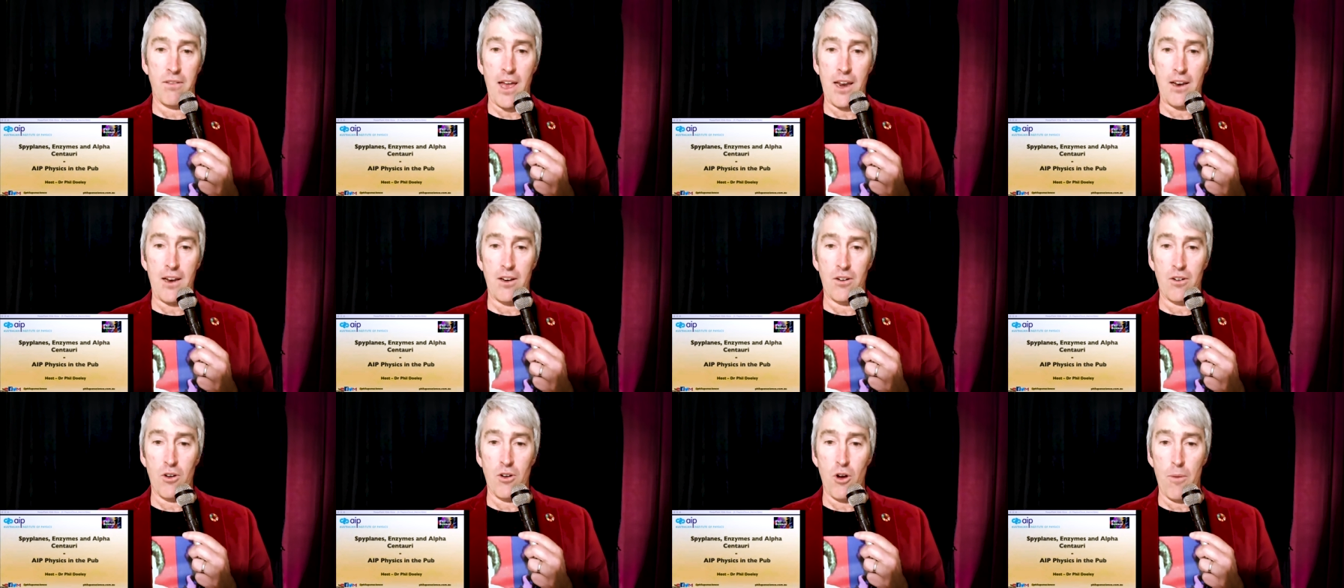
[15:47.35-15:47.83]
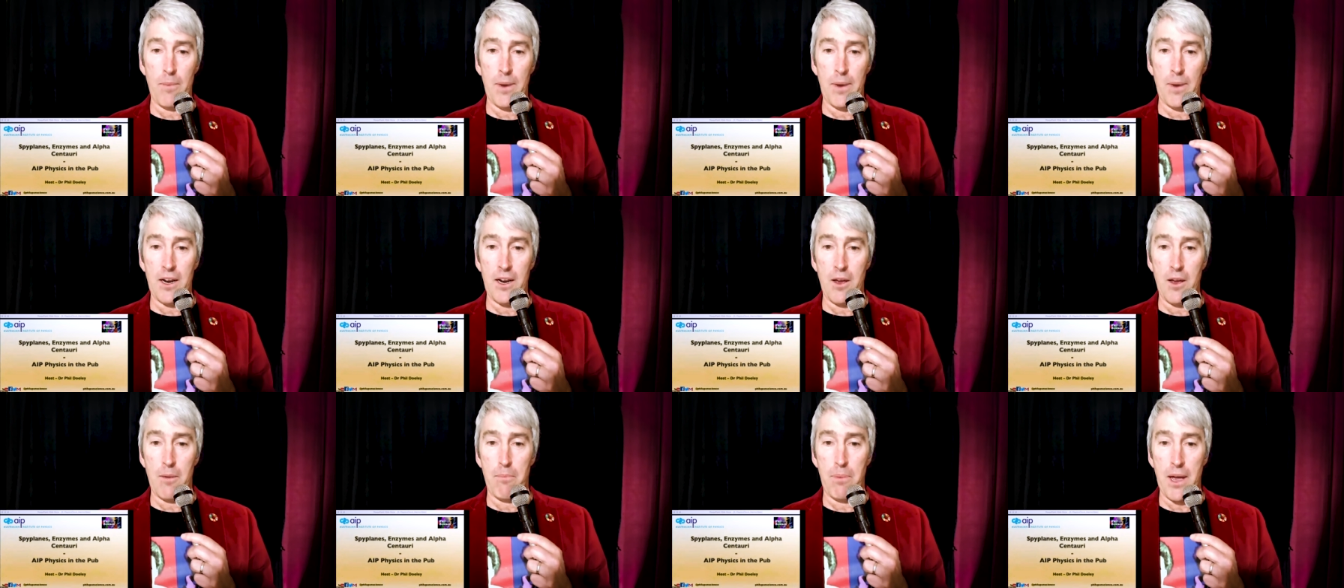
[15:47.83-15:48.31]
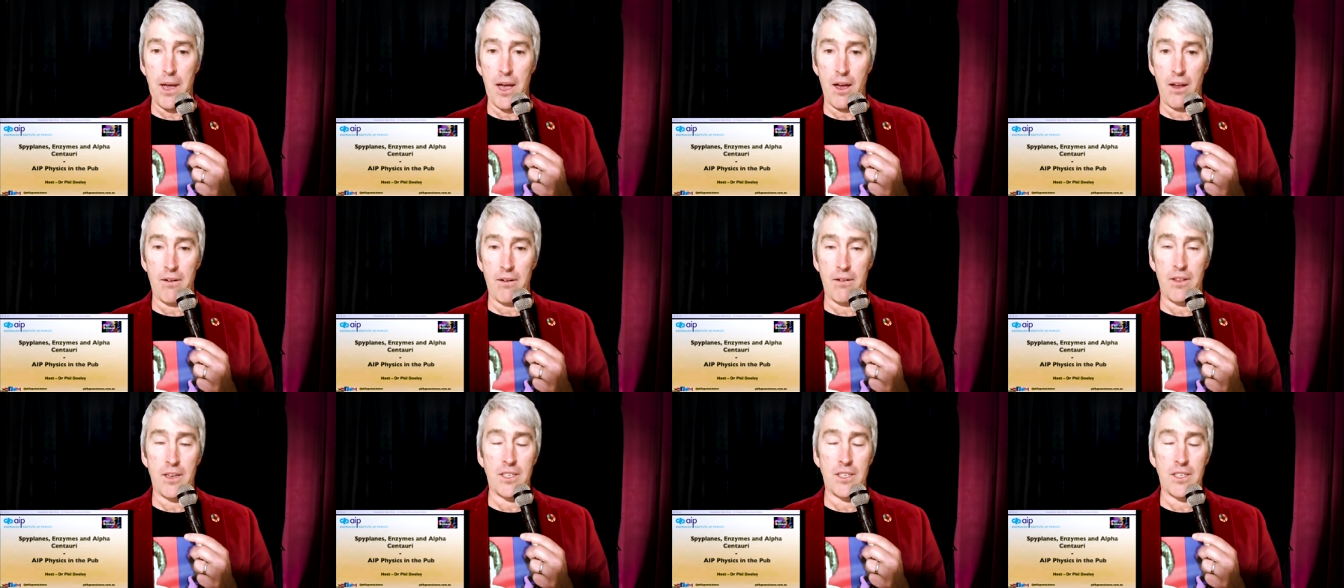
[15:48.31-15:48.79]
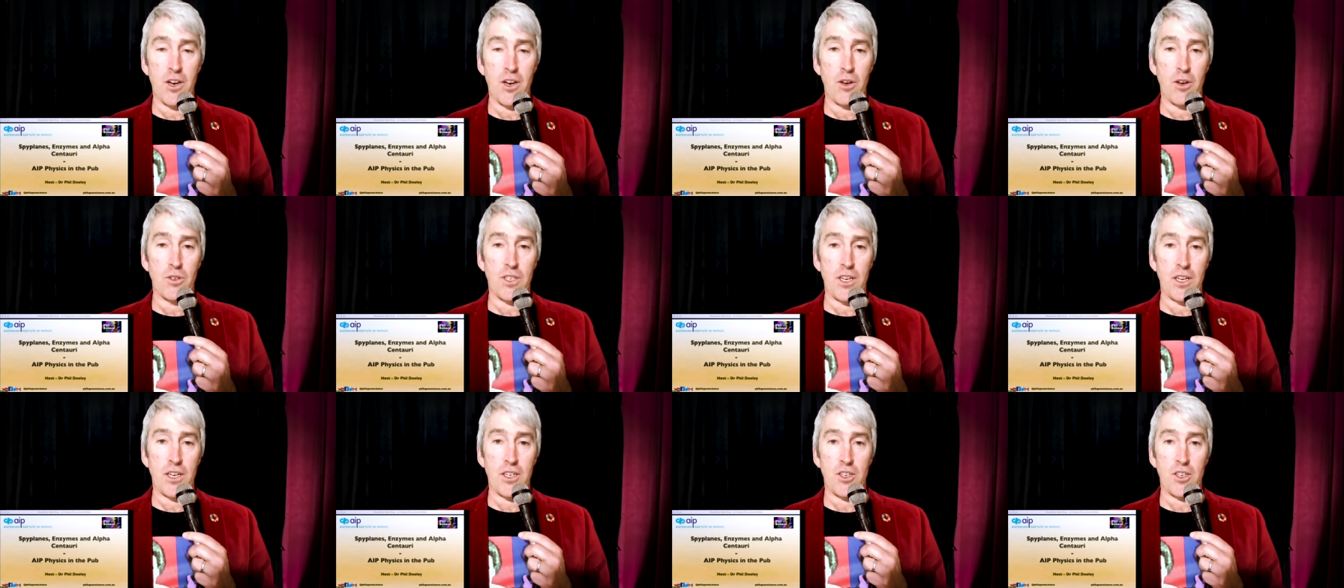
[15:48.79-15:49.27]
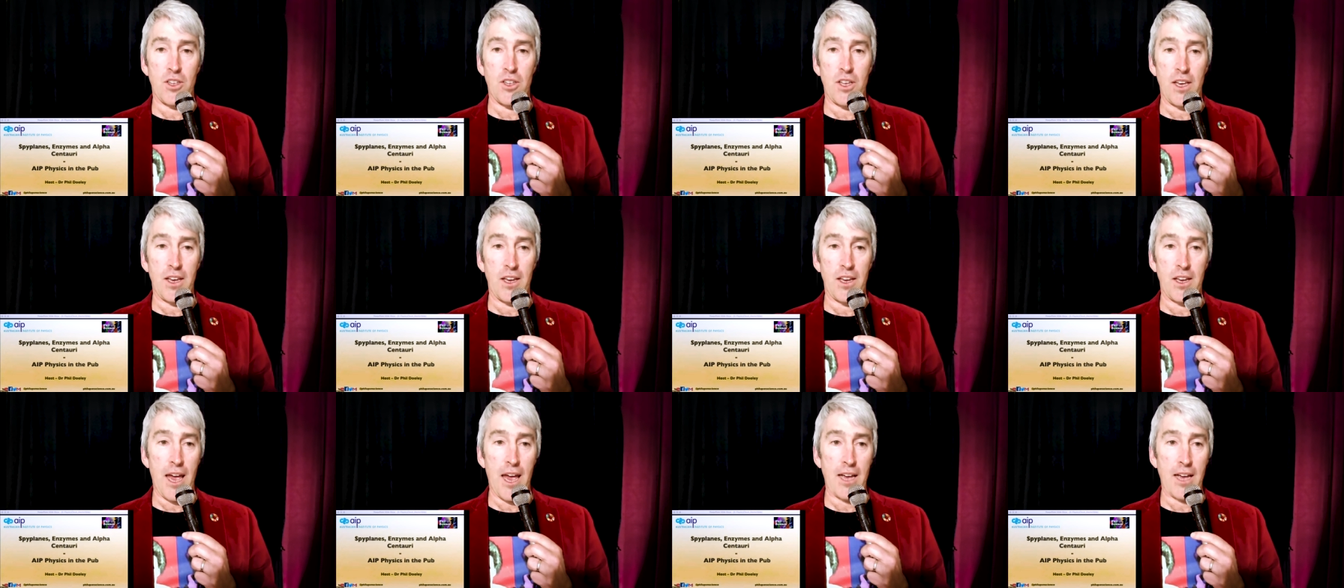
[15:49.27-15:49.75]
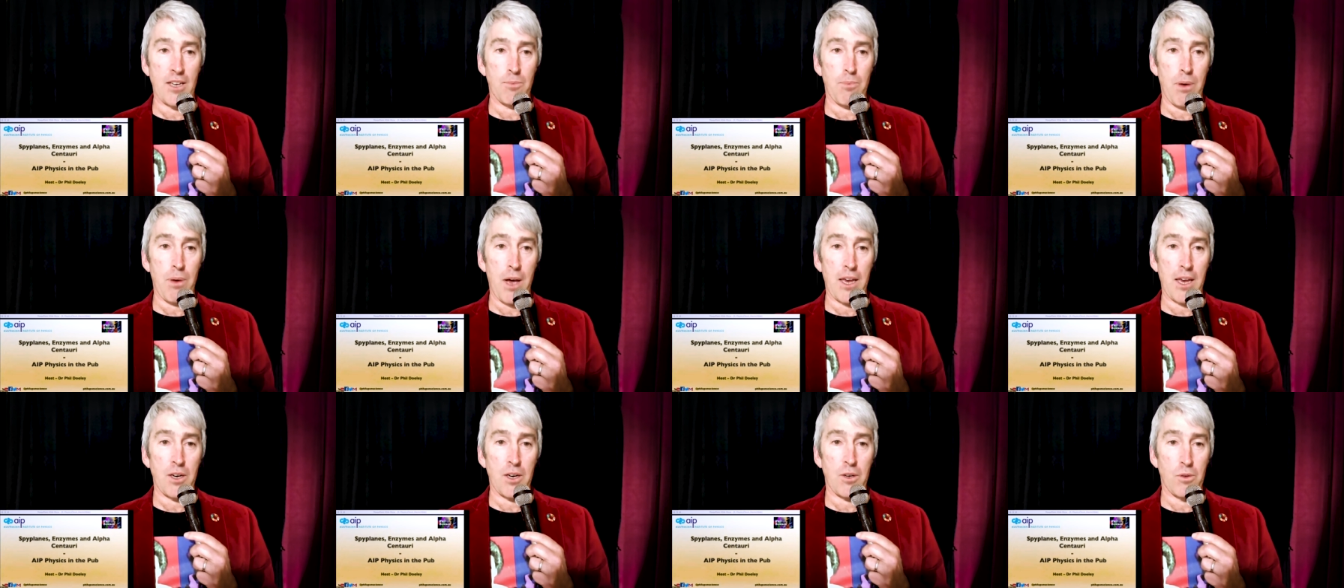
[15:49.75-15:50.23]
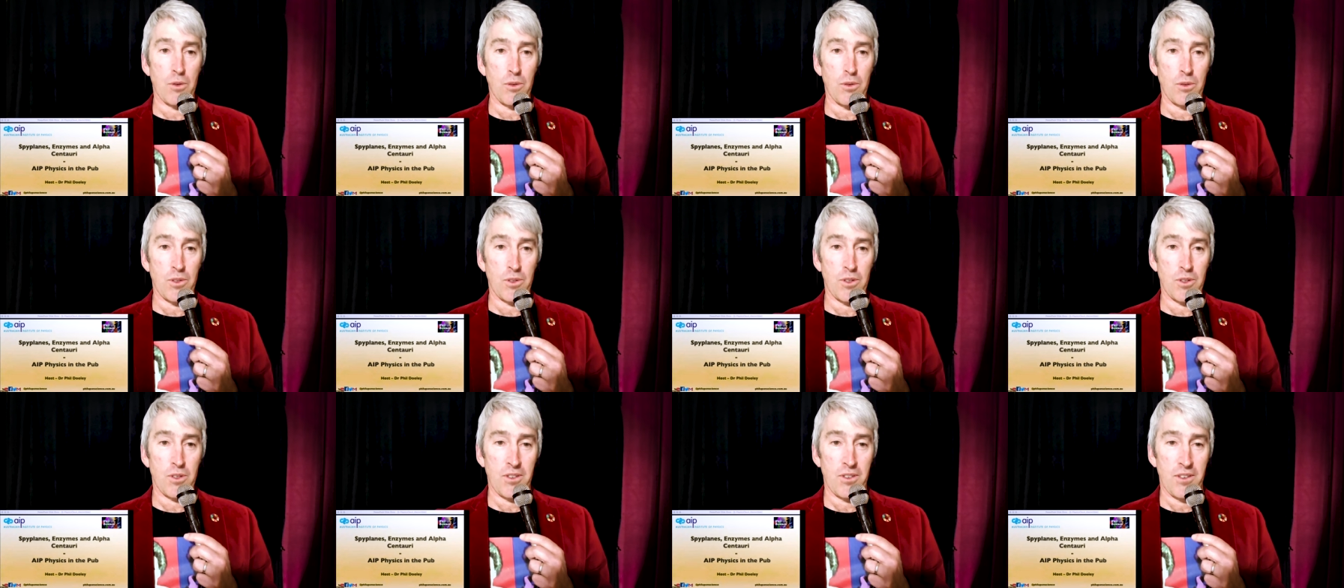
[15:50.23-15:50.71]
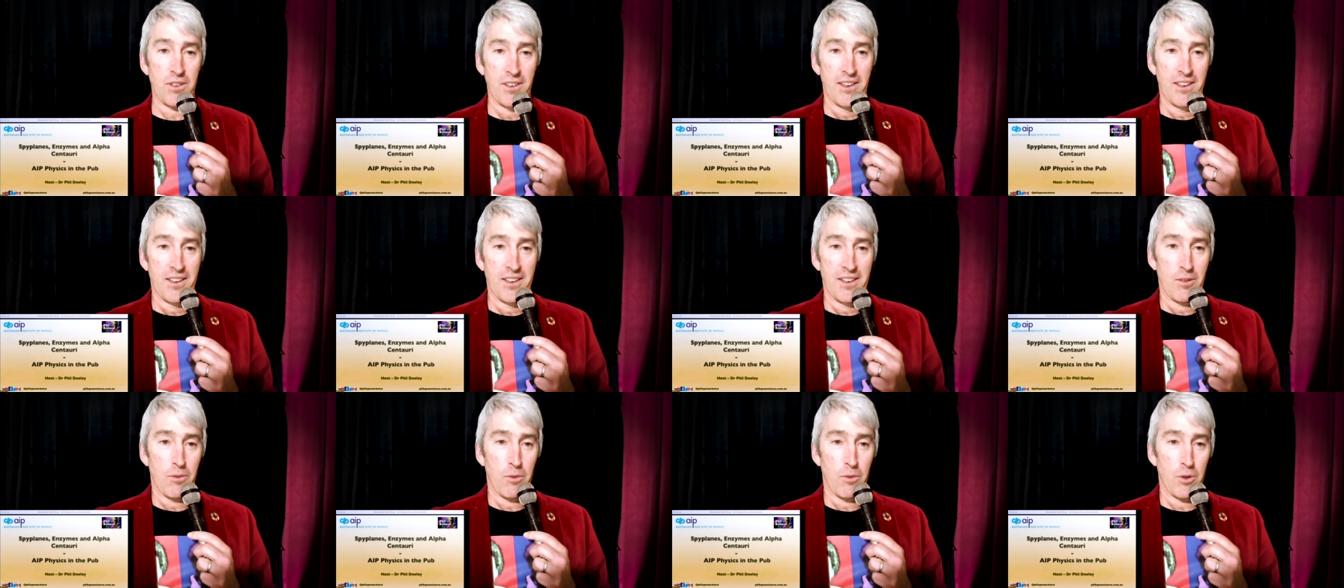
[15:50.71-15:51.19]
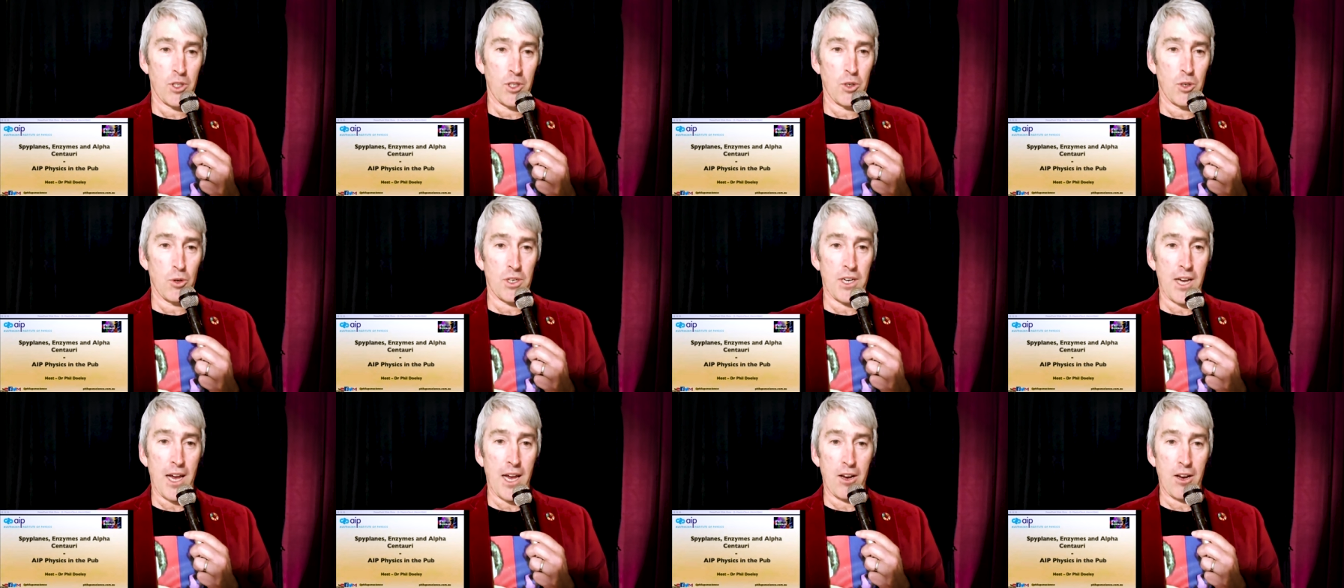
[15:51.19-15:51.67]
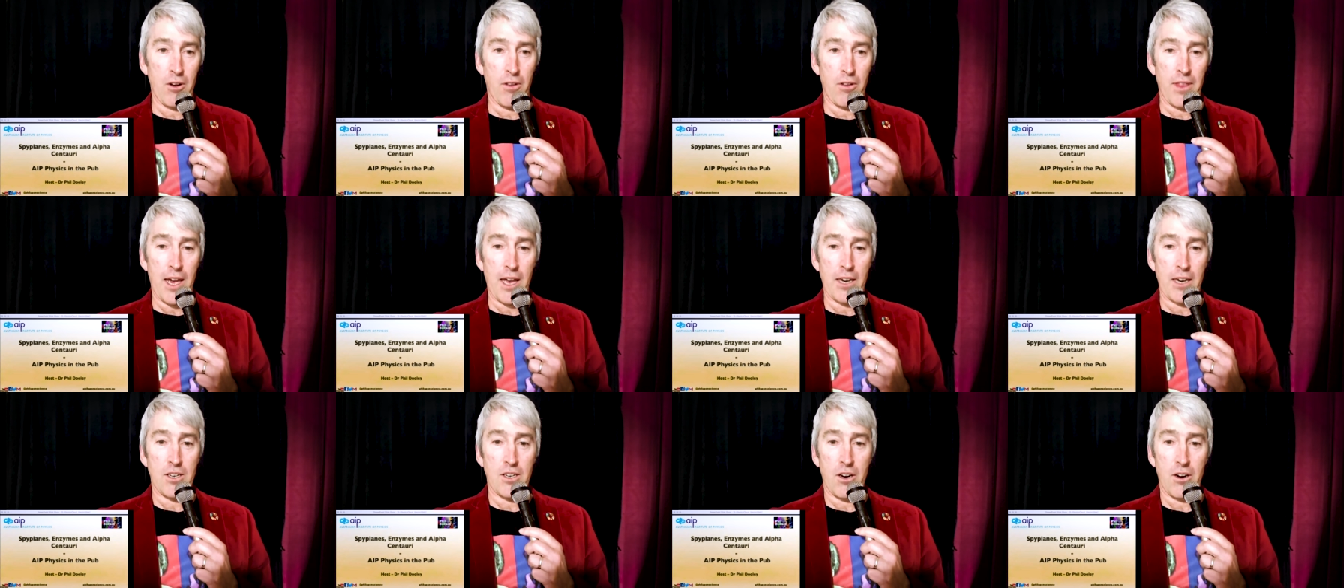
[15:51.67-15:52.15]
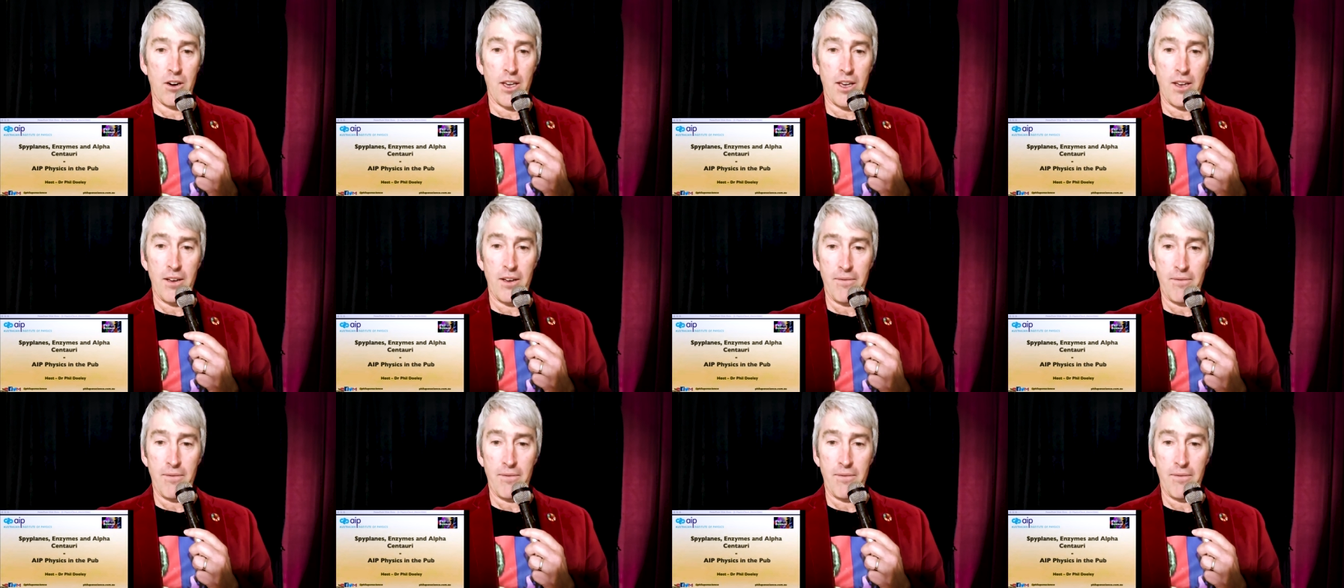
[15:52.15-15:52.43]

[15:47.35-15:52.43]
comment about there's no such thing as particles. What's your take on that, Tony?